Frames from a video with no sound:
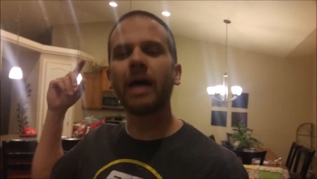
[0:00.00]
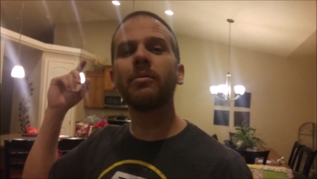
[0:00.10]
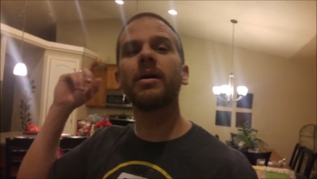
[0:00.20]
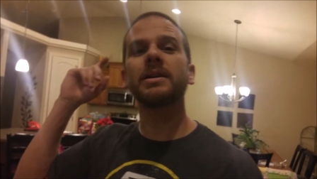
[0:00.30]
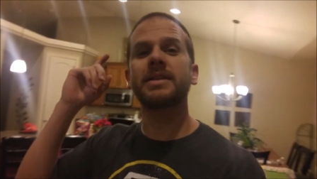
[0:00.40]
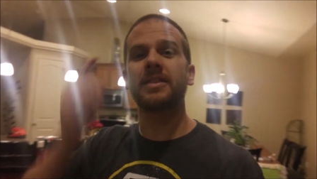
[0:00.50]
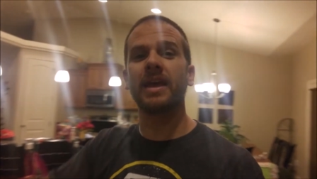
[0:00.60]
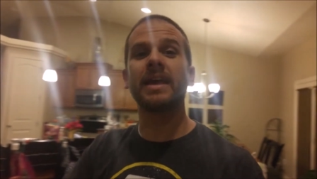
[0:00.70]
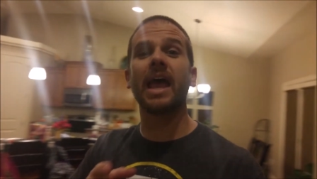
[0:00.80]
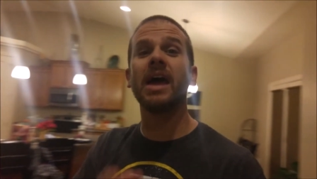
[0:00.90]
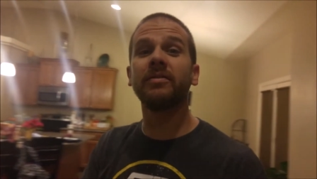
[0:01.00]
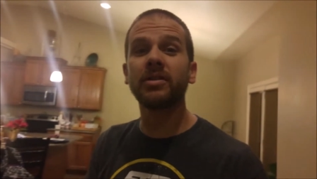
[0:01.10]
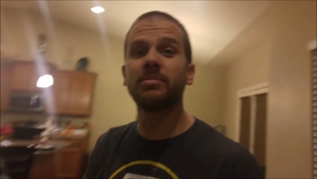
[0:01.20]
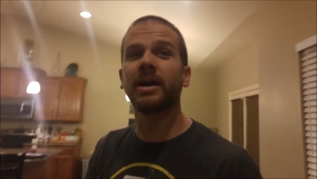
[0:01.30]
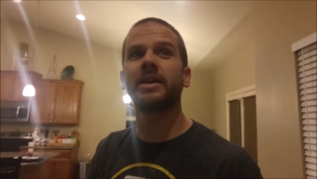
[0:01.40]
I want to thank
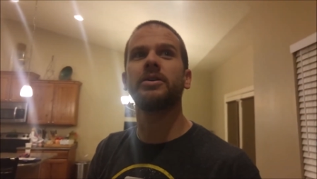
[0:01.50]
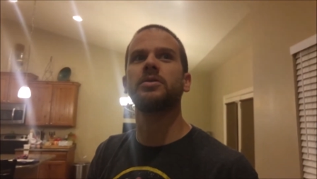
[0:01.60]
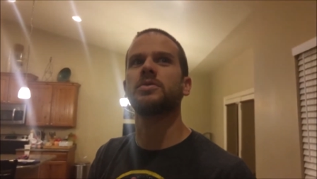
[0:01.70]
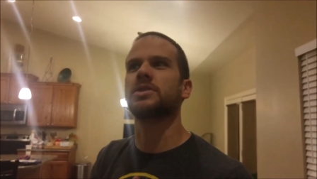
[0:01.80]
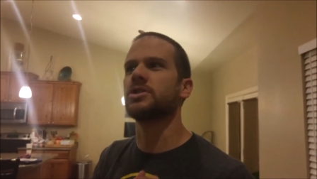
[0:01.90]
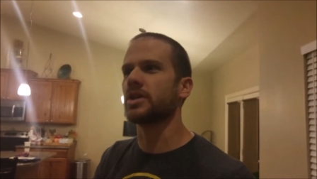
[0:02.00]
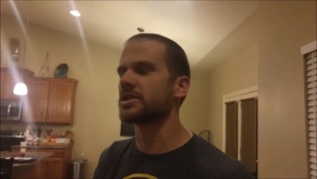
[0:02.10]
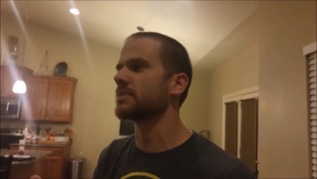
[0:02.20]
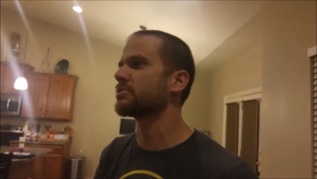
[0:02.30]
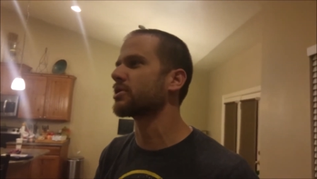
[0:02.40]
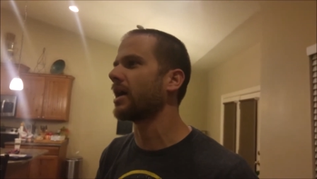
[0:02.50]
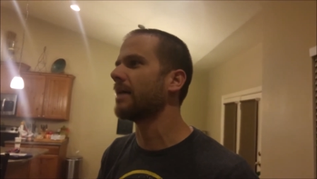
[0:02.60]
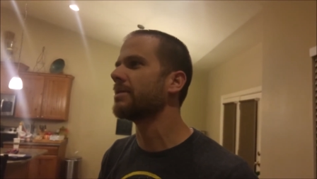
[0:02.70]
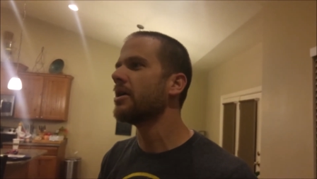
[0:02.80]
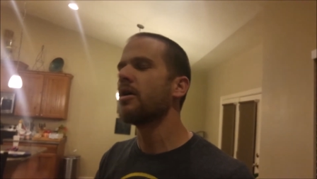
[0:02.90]
everybody who's just
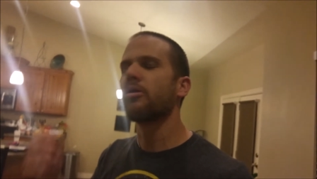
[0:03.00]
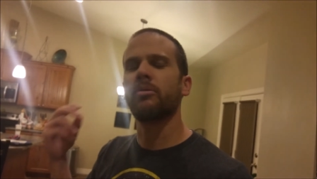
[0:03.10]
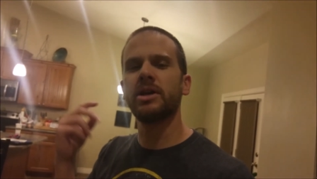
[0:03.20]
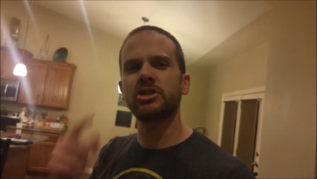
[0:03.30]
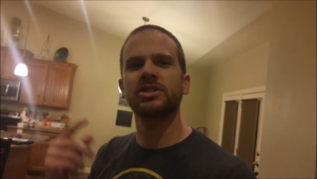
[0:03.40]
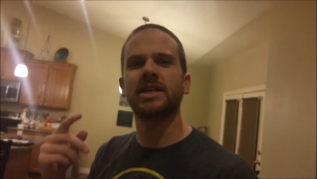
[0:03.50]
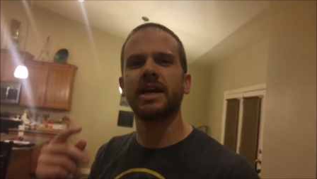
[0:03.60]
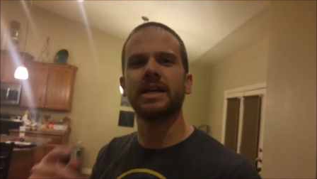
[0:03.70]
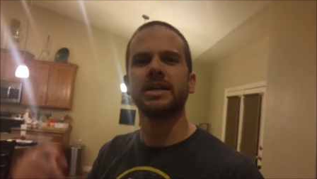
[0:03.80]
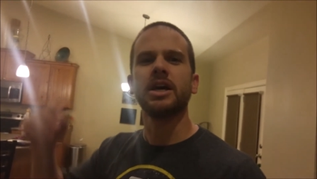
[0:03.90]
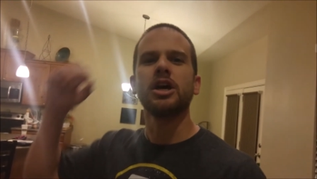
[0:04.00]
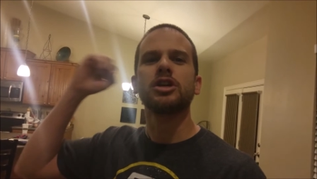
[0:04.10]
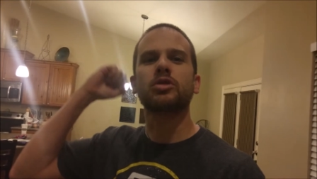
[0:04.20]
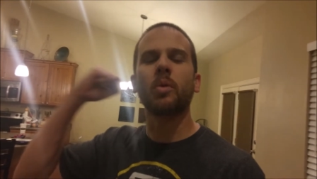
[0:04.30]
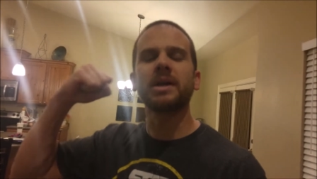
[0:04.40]
subscribed. We just hit
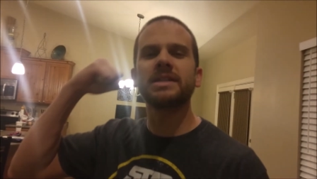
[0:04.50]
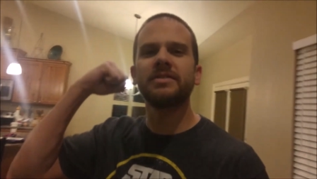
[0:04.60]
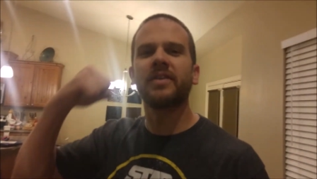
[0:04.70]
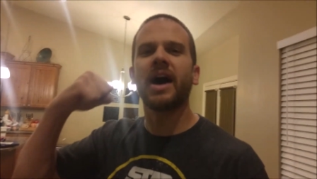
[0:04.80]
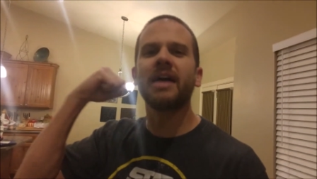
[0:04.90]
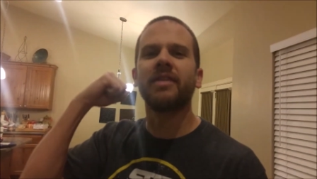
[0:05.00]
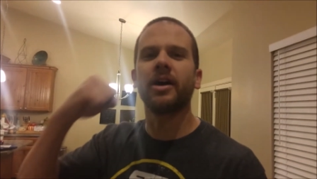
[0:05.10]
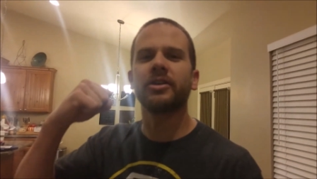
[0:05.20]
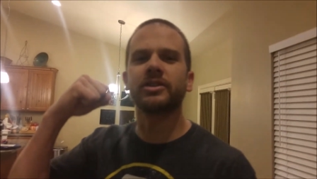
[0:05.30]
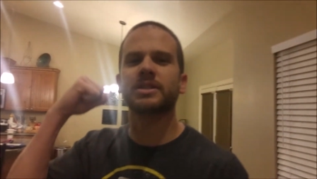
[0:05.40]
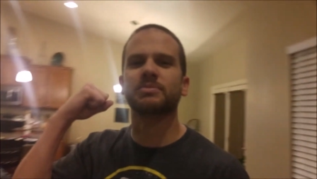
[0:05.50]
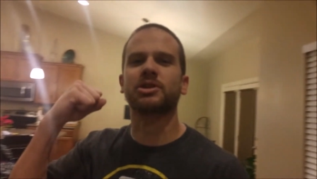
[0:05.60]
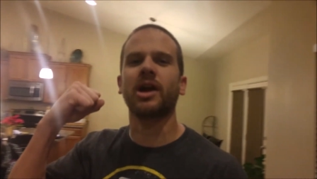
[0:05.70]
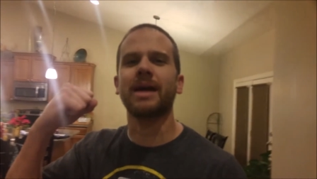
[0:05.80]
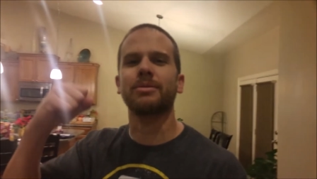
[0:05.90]
2,500
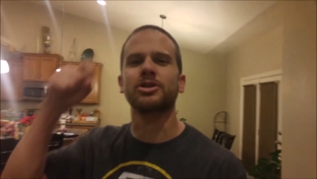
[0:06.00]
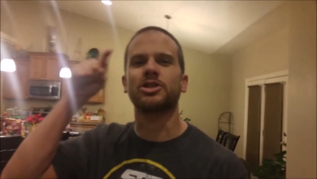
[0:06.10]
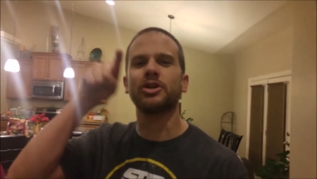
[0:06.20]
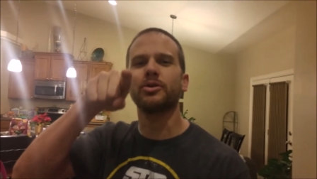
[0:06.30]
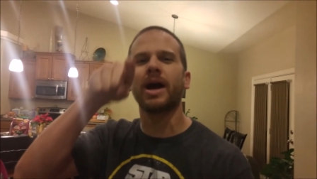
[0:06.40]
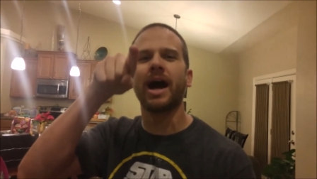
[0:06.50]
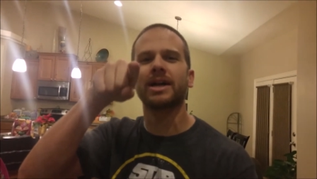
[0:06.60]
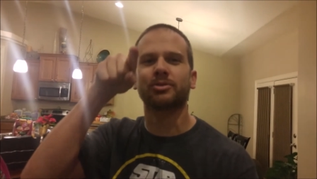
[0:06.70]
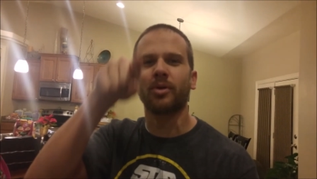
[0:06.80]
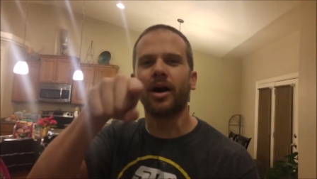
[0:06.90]
subscribers. You guys